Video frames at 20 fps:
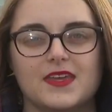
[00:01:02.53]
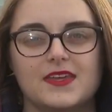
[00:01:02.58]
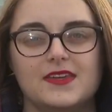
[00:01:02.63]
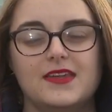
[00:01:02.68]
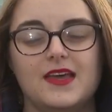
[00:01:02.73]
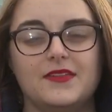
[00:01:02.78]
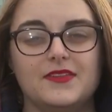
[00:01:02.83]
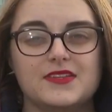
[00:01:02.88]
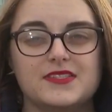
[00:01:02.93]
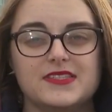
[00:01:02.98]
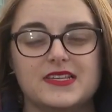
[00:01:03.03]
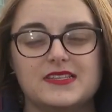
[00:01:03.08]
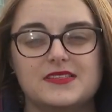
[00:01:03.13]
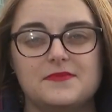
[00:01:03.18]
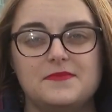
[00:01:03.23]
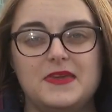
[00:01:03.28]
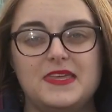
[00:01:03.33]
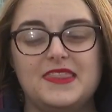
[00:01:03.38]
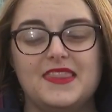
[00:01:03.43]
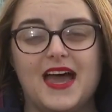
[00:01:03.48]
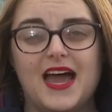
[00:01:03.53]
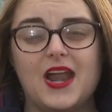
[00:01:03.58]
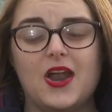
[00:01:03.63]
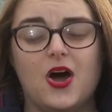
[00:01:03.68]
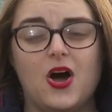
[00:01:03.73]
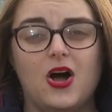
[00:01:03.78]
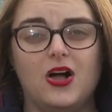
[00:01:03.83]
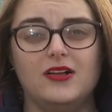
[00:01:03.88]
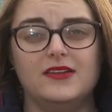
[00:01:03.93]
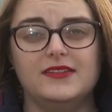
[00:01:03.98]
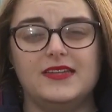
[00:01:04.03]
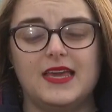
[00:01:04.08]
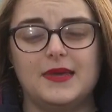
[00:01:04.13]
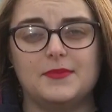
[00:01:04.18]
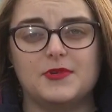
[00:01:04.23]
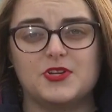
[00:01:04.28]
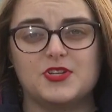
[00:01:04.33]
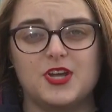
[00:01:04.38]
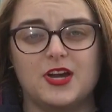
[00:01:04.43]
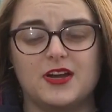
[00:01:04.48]
Now, this doesn't mean that all
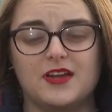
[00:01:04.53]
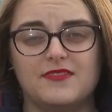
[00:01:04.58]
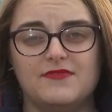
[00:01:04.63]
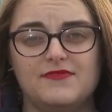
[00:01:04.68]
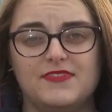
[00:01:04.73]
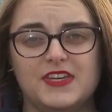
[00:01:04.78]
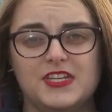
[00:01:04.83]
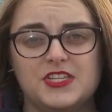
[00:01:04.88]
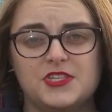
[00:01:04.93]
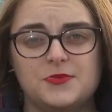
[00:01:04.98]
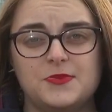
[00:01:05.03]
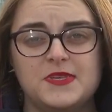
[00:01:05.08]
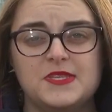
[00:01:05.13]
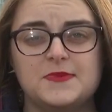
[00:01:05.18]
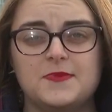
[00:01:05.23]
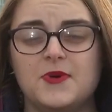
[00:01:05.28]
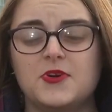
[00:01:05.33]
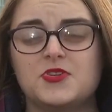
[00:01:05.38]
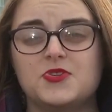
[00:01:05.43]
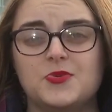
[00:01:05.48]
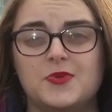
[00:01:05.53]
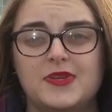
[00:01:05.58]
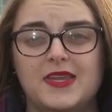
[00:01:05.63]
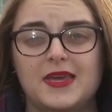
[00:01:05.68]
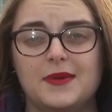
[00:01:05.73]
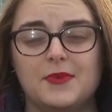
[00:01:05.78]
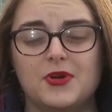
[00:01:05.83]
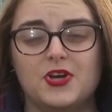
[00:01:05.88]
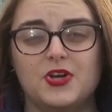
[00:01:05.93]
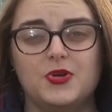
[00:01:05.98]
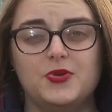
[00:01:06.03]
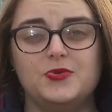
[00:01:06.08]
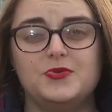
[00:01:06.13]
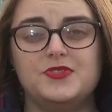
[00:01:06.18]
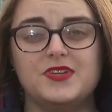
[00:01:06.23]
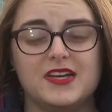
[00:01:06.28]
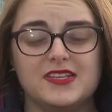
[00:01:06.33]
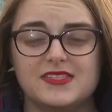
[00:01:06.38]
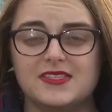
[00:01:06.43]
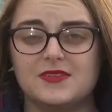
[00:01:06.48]
neighbors are convinced. We spoke to a neighbor who
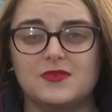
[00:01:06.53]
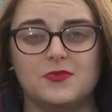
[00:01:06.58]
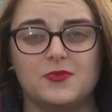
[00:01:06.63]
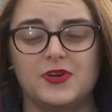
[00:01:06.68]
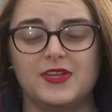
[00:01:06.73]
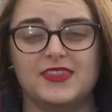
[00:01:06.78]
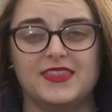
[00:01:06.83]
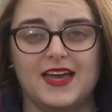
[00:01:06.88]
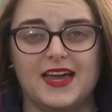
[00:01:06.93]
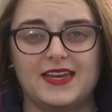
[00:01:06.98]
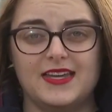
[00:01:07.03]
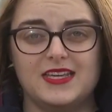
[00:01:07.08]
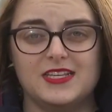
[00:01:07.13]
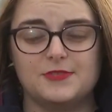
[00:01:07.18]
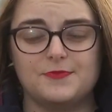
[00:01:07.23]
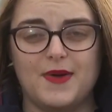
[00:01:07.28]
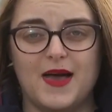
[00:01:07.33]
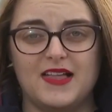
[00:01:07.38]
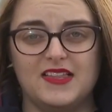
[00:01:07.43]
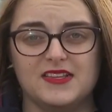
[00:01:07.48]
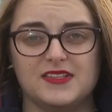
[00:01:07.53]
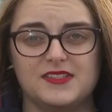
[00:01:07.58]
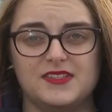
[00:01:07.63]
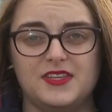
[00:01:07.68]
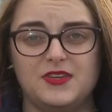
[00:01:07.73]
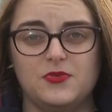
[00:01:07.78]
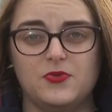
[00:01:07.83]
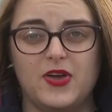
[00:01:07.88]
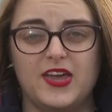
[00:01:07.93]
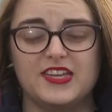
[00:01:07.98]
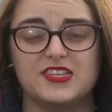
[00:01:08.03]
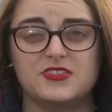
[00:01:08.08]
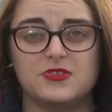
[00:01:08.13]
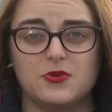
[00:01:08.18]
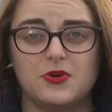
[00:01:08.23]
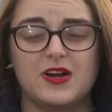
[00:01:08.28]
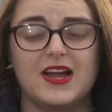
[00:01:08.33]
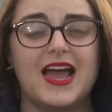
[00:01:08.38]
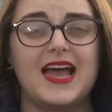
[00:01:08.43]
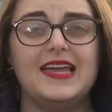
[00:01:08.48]
doesn't want that East Palestine waste
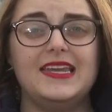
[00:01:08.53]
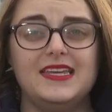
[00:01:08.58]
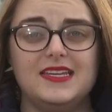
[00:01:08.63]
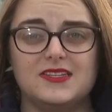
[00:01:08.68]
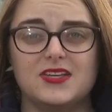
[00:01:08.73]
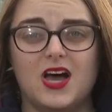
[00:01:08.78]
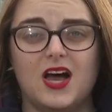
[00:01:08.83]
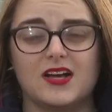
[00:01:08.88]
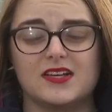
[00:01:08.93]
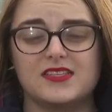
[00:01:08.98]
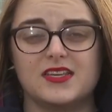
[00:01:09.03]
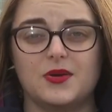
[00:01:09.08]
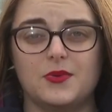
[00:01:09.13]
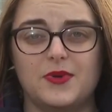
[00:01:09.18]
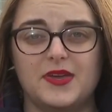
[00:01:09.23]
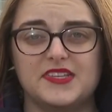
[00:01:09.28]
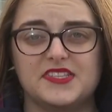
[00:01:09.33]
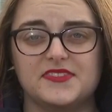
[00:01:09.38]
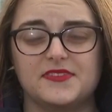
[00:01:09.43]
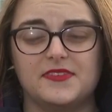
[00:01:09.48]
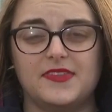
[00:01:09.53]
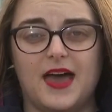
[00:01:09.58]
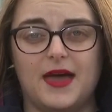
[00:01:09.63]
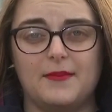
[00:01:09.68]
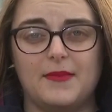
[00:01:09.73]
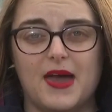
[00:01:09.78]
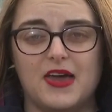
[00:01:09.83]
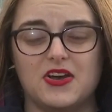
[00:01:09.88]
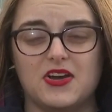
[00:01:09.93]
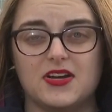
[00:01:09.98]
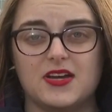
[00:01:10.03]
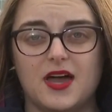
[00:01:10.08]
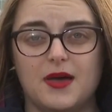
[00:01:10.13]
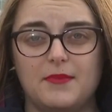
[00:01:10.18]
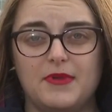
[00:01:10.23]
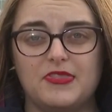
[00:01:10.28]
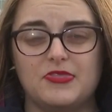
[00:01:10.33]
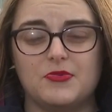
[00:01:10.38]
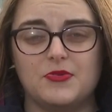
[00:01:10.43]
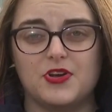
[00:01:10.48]
or any toxic waste for that matter
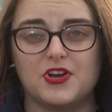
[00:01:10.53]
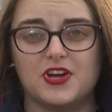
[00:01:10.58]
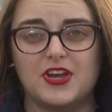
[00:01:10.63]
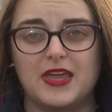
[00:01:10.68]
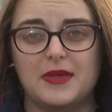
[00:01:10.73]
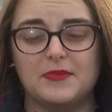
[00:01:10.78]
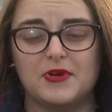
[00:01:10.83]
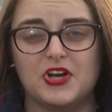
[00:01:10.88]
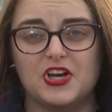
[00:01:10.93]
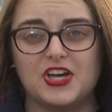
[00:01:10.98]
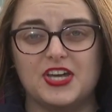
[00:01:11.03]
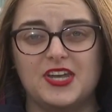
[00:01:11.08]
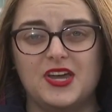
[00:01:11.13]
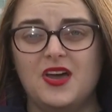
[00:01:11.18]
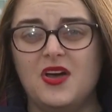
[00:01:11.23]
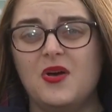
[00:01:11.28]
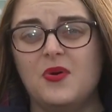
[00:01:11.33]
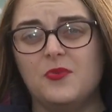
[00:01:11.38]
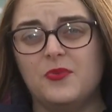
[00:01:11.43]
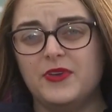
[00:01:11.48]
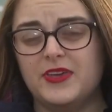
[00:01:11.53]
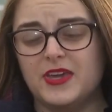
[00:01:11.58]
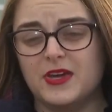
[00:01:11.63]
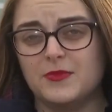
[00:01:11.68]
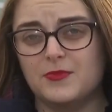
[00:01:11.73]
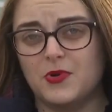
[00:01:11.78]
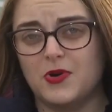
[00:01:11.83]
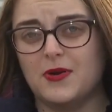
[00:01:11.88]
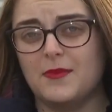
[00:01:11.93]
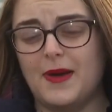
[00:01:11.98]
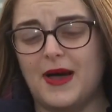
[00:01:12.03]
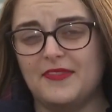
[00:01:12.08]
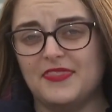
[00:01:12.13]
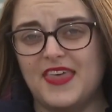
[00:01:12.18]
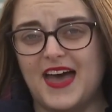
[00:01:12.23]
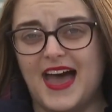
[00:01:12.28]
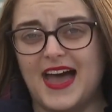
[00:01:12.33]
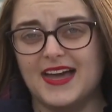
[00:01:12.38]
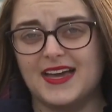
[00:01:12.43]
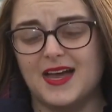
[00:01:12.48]
coming through her neighborhood. We'll hear more about
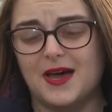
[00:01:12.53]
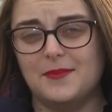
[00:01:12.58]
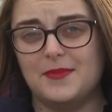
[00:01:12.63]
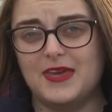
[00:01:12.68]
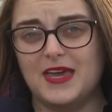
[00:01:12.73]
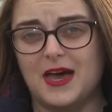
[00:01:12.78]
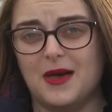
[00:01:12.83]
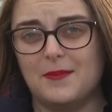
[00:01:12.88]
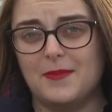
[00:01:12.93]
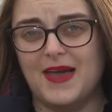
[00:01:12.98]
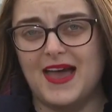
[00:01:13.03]
that coming up